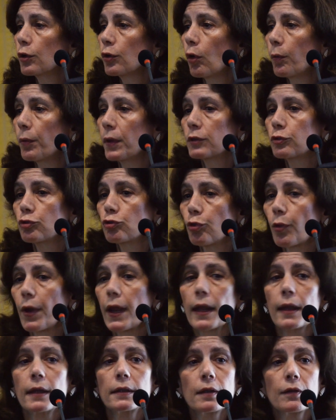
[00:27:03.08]
global
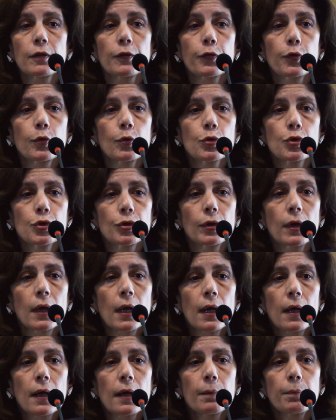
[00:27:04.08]
trade in the future.
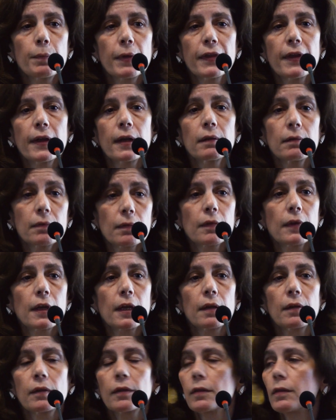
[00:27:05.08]
But then
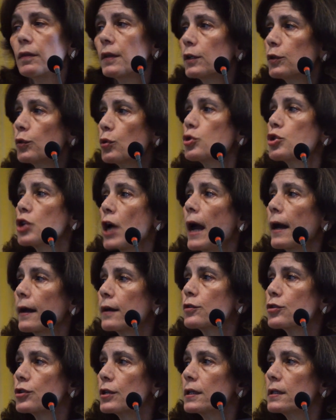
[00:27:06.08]
there are two
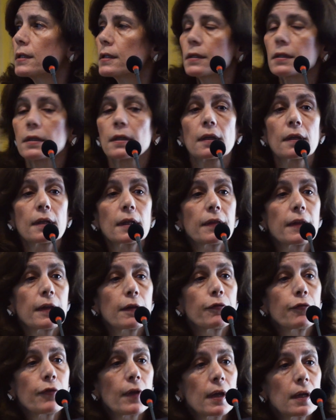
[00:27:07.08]
challenges that
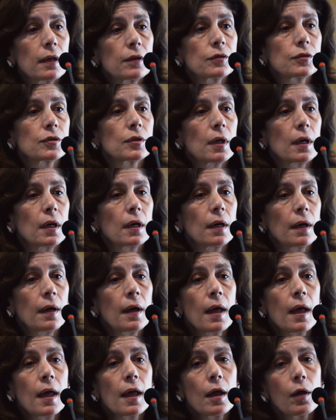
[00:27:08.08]
they face.
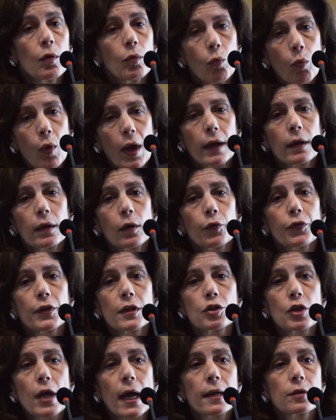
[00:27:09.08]
One of
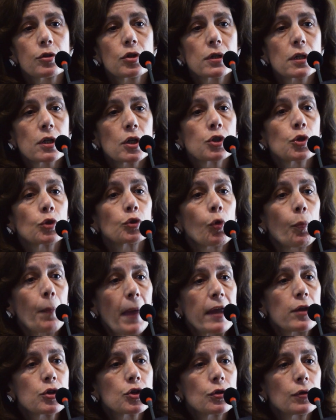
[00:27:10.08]
the challenges is
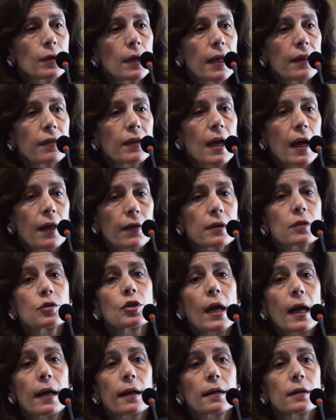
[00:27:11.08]
automation, and the other
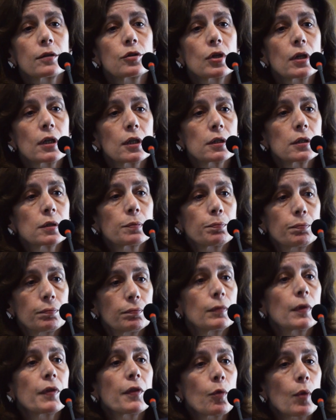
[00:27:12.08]
challenge is
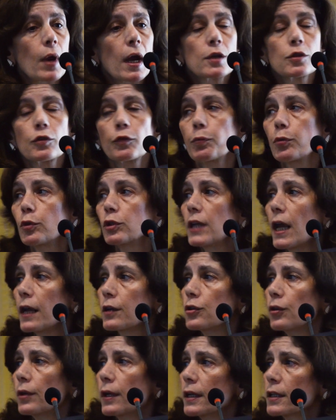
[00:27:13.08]
the rise of
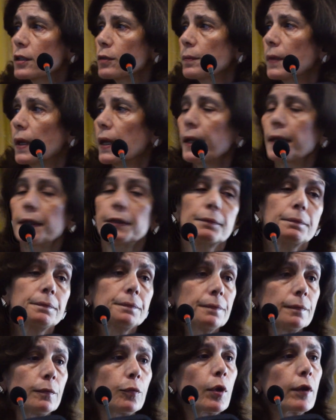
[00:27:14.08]
protectionism. And
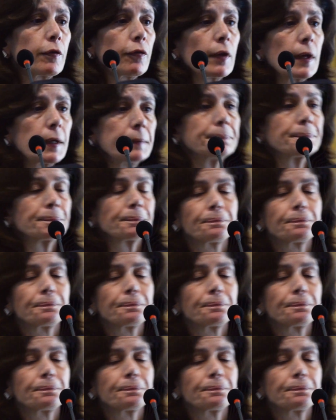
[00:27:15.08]
briefly,